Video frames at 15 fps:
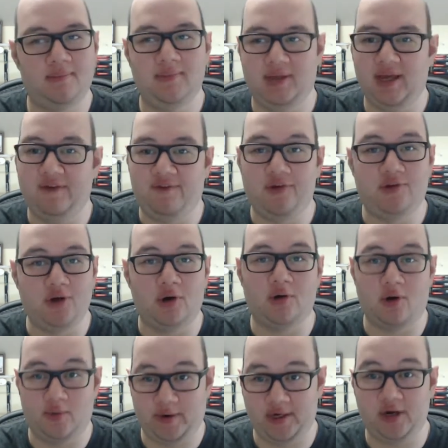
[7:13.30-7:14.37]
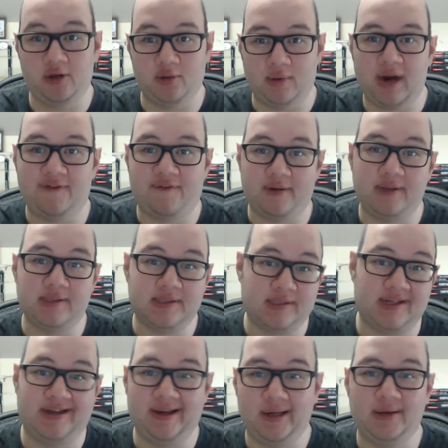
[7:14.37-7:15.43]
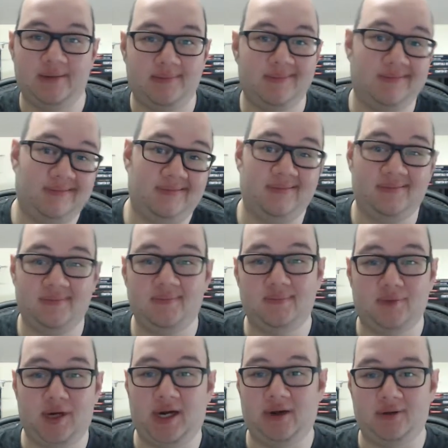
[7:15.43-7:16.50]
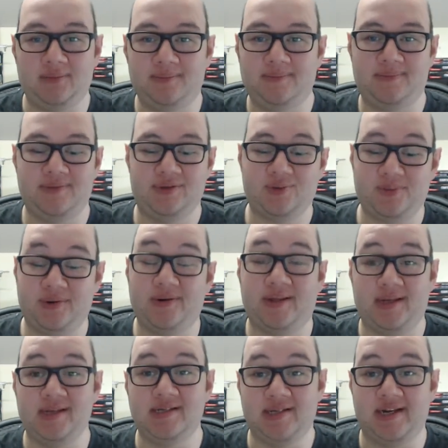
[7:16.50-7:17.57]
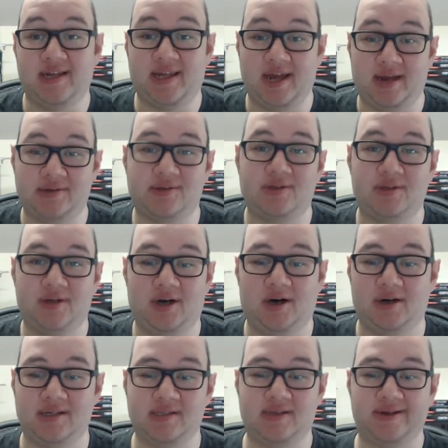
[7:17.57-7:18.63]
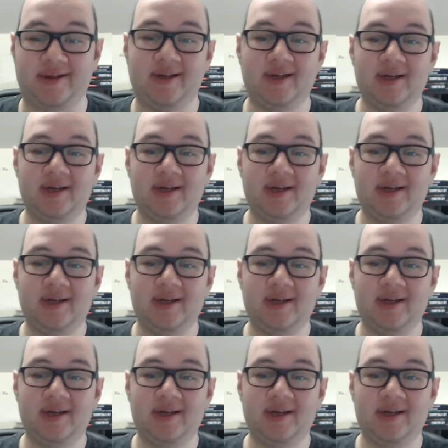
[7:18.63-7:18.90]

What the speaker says: If you don't already know the reference, then, well, it's pretty easy to catch, honestly.